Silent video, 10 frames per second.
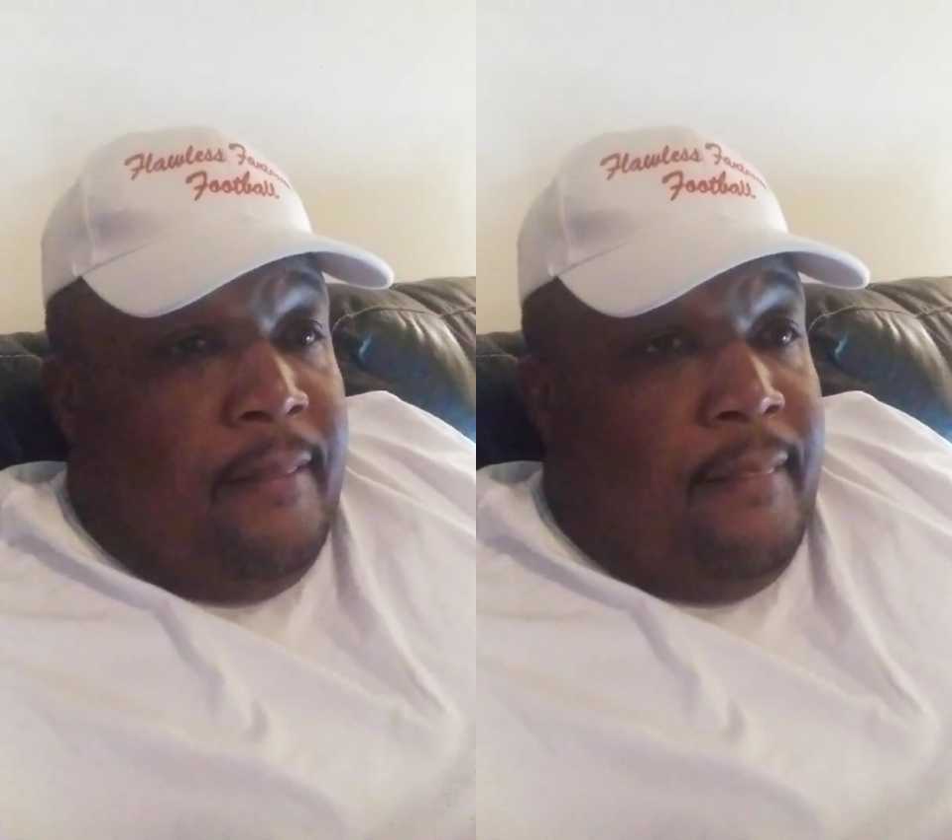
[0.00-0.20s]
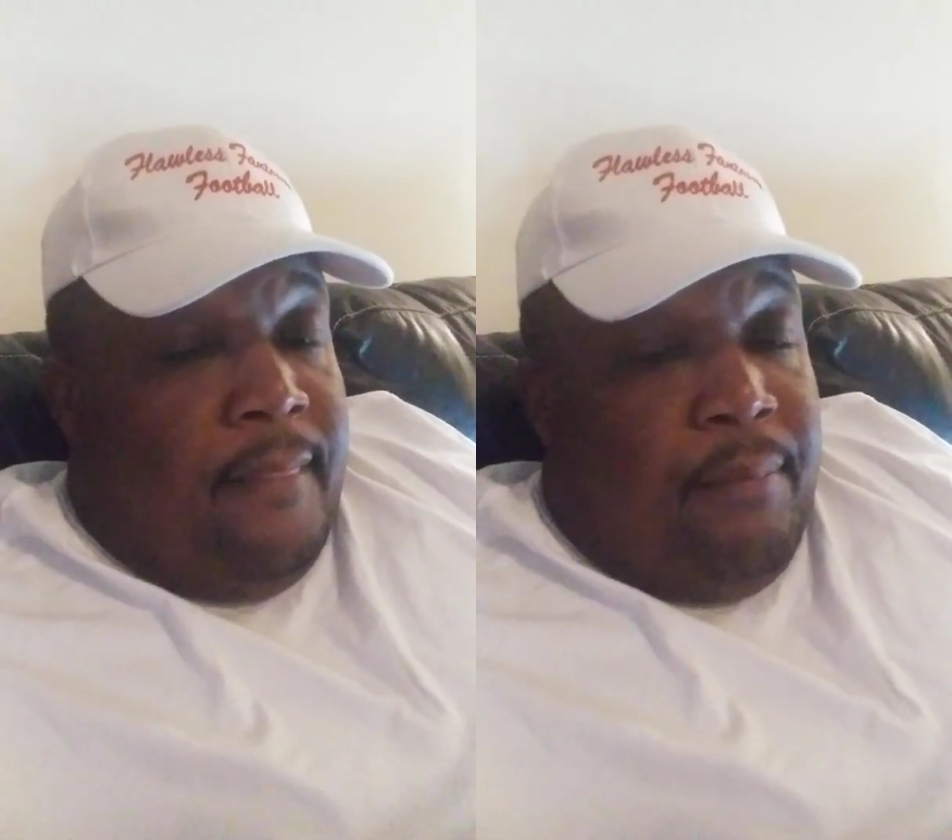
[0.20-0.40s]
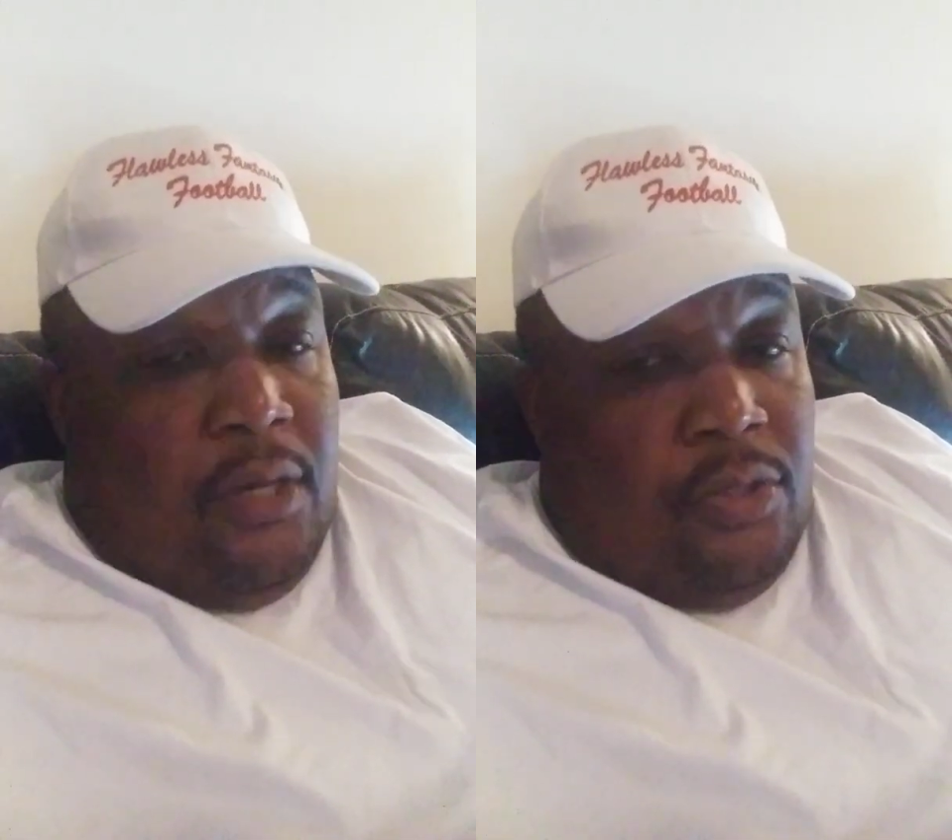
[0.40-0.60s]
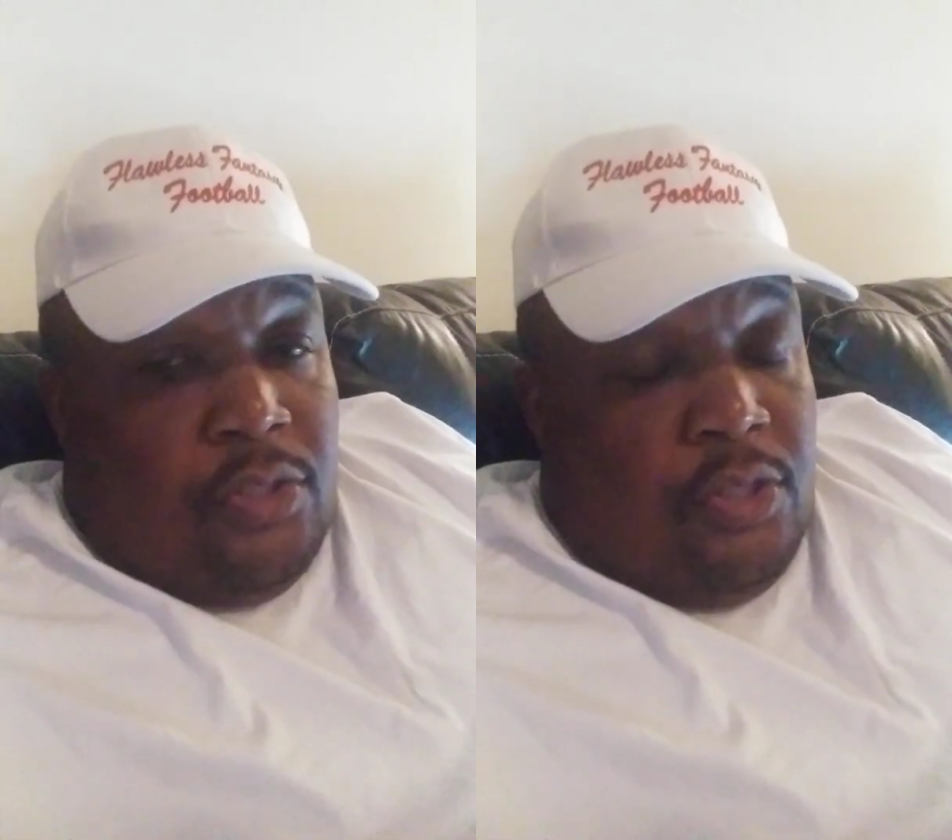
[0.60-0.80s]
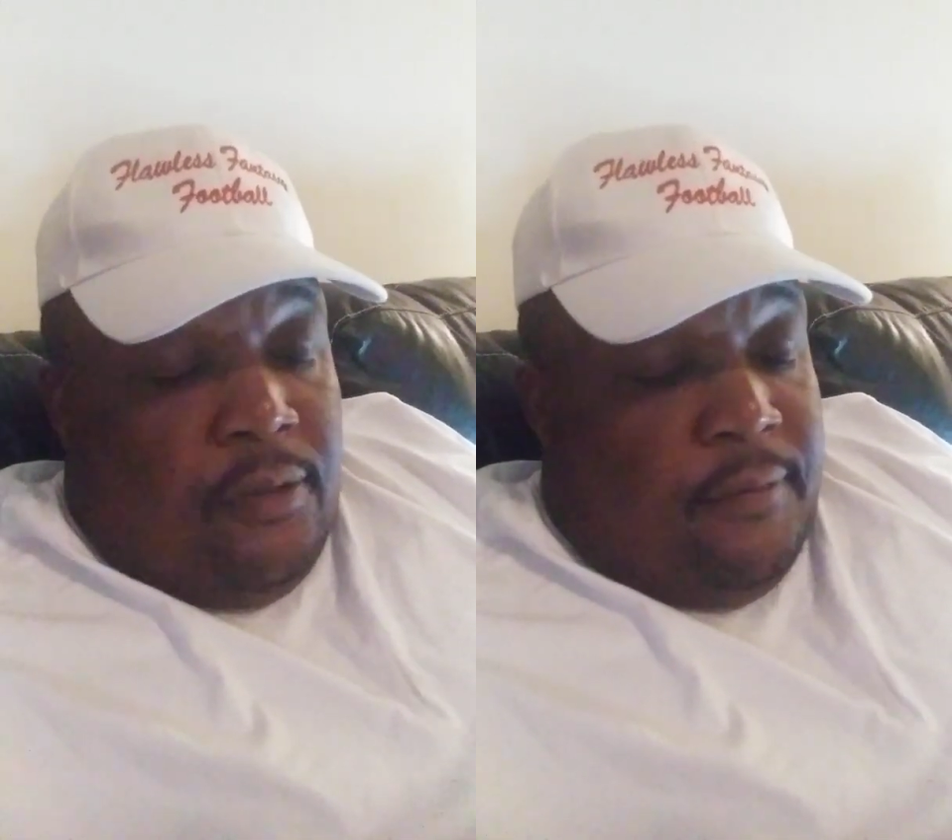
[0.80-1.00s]
the
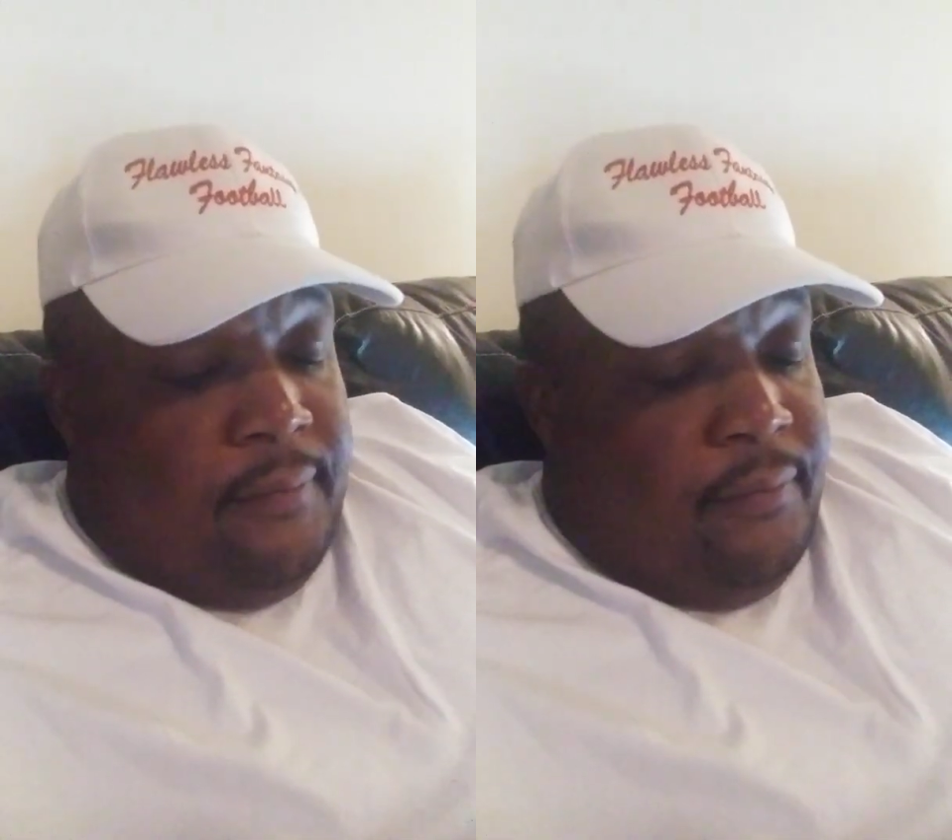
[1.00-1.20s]
Bills.